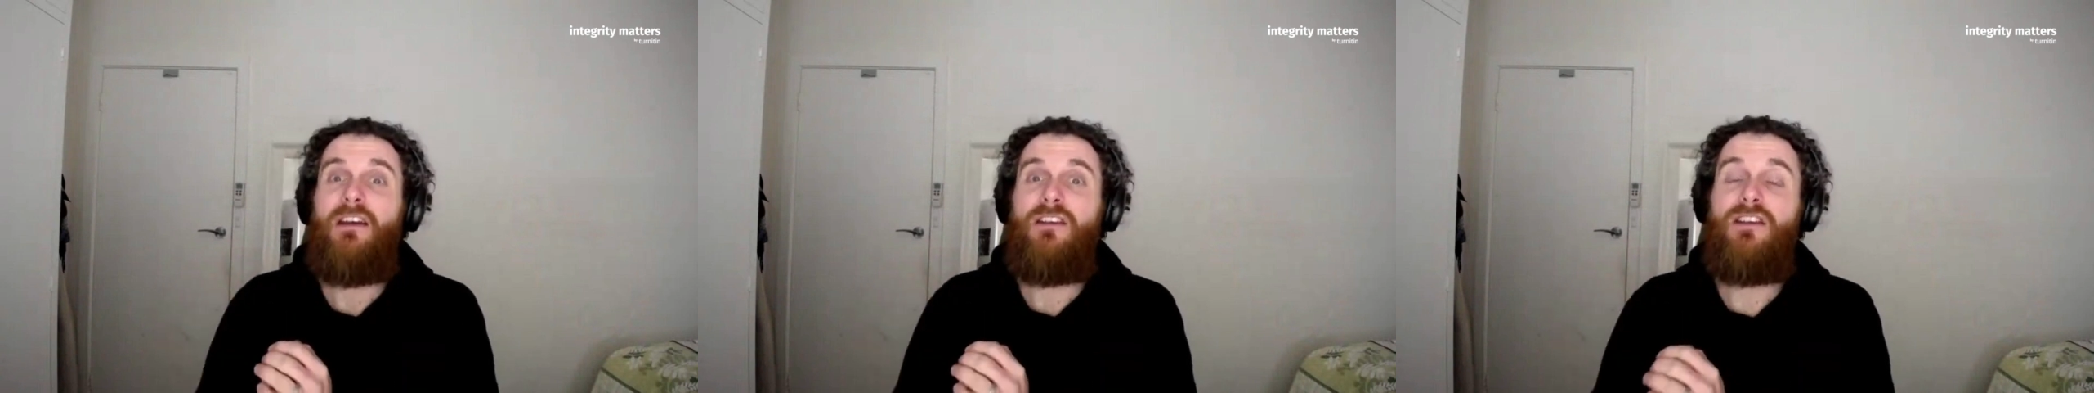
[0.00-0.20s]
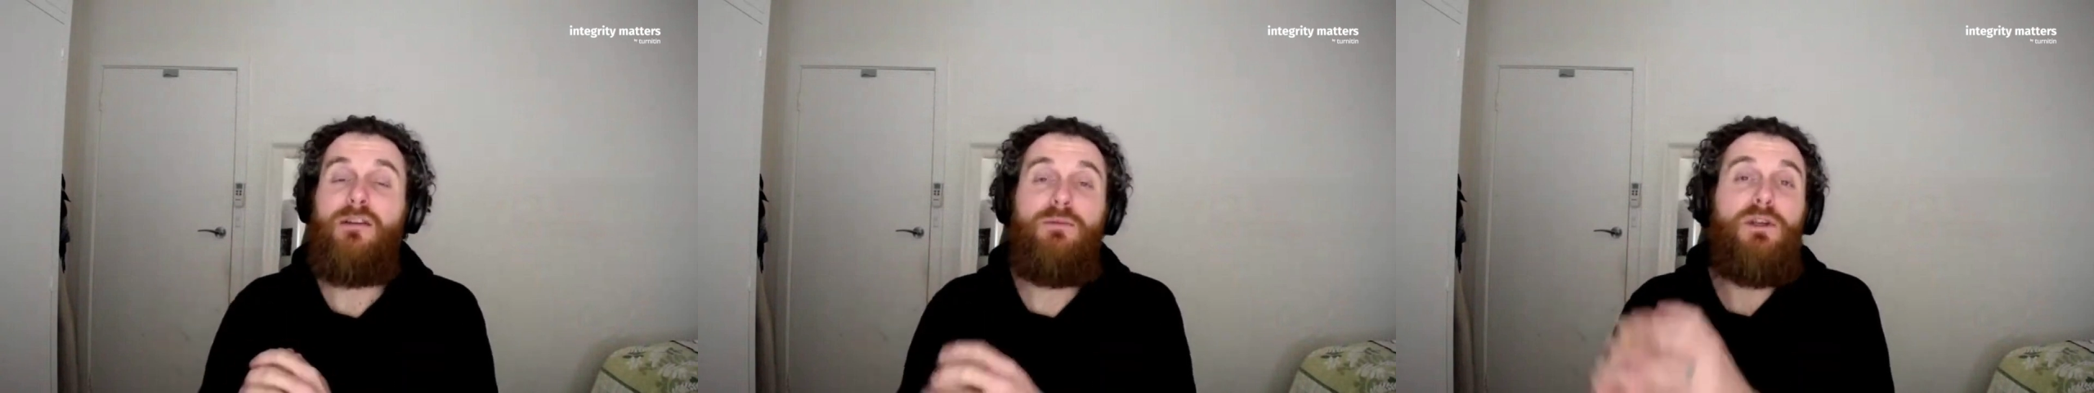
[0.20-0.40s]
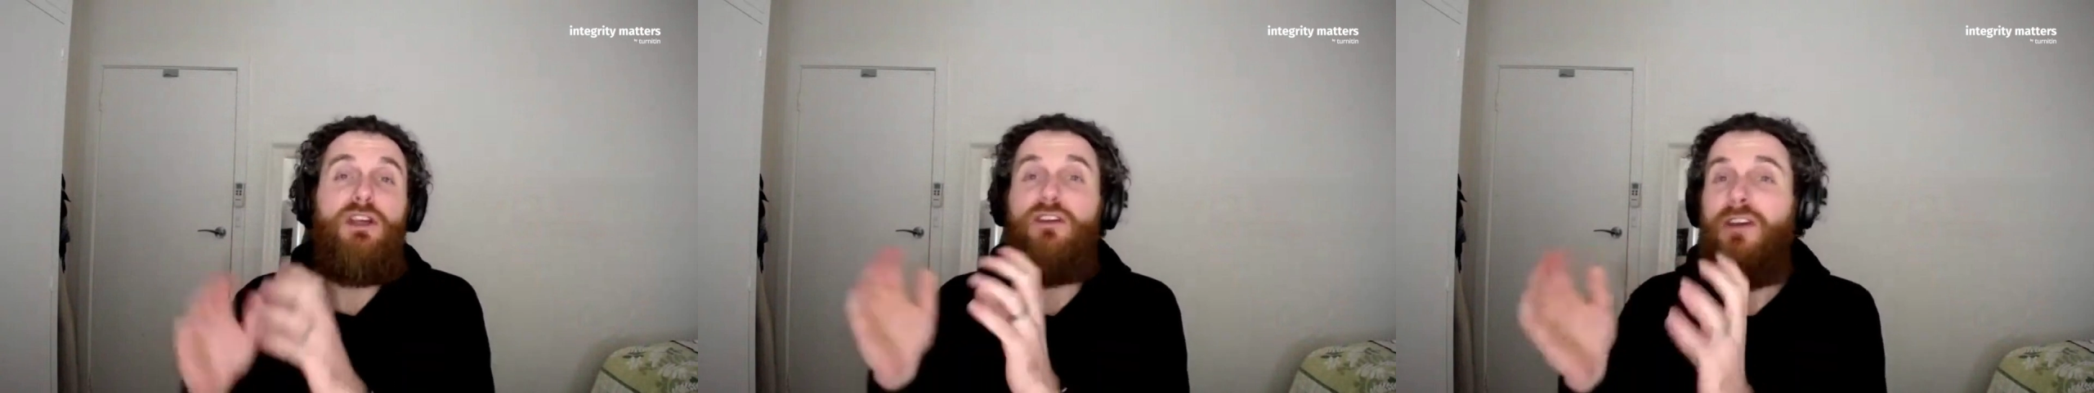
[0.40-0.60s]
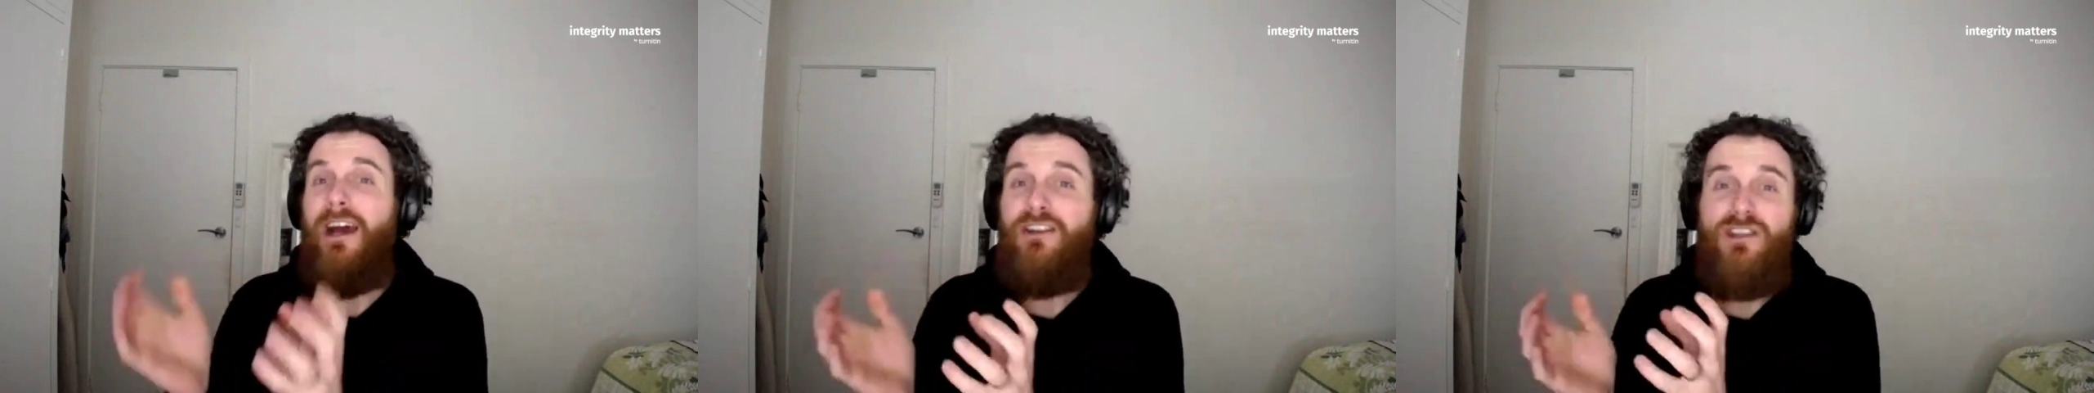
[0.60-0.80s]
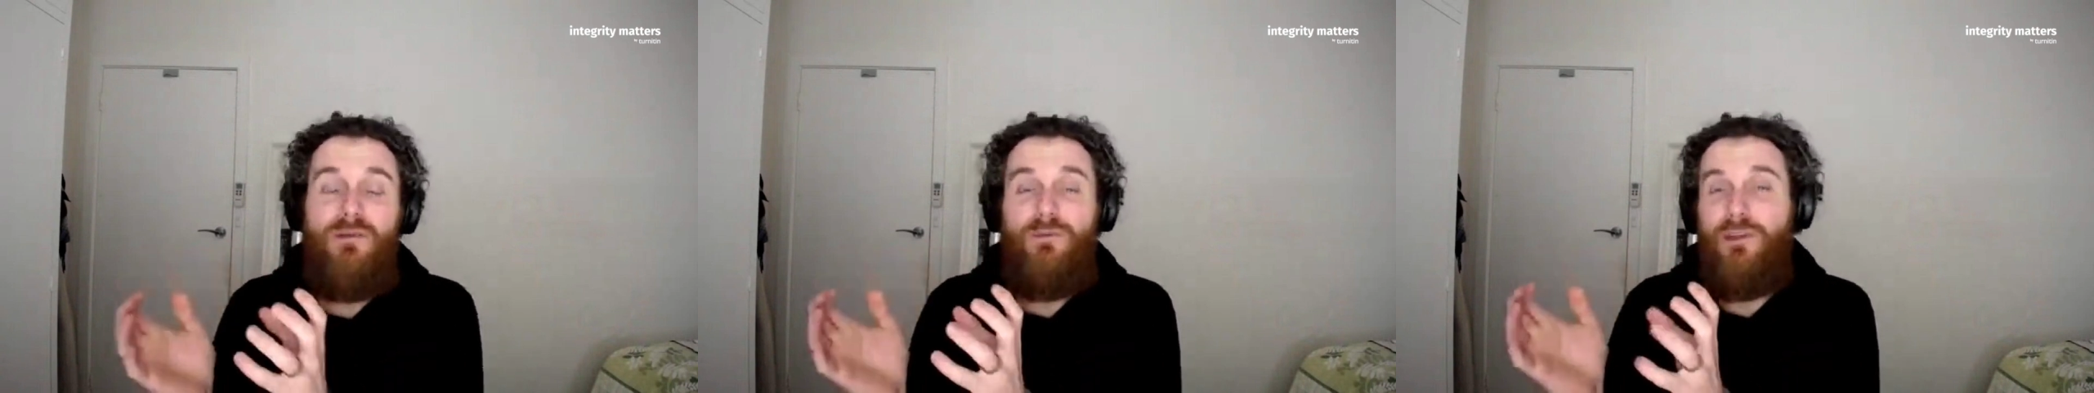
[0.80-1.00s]
computer
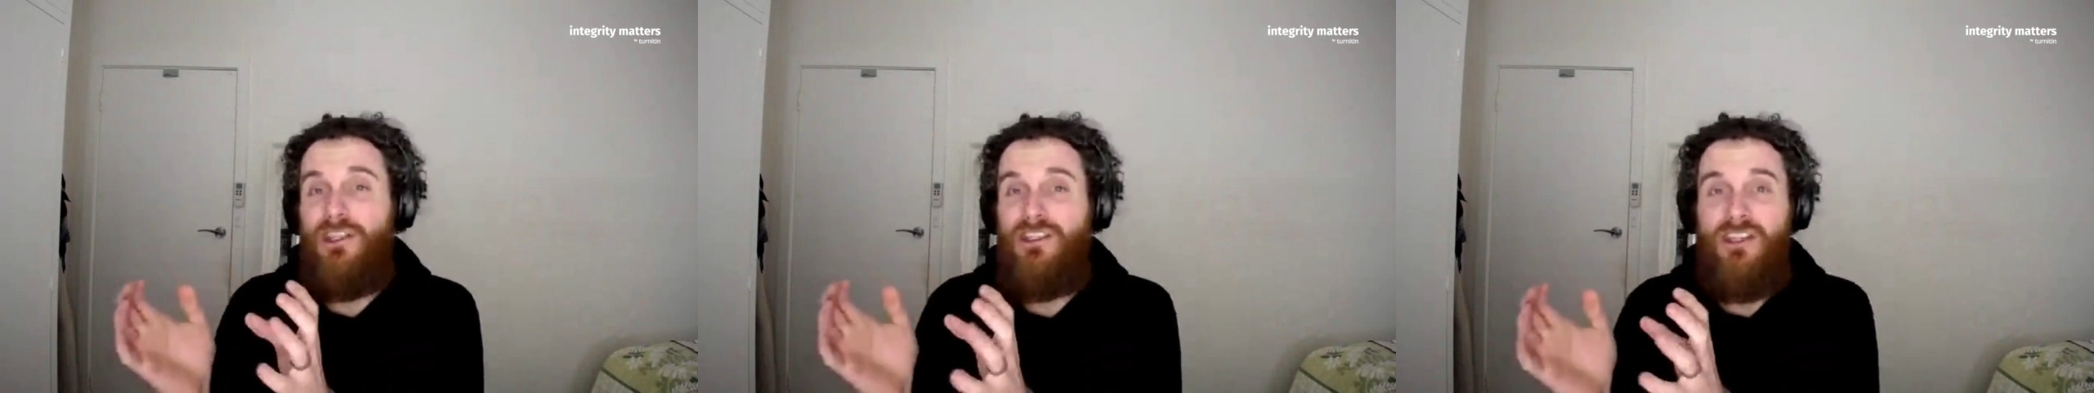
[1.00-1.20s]
algebra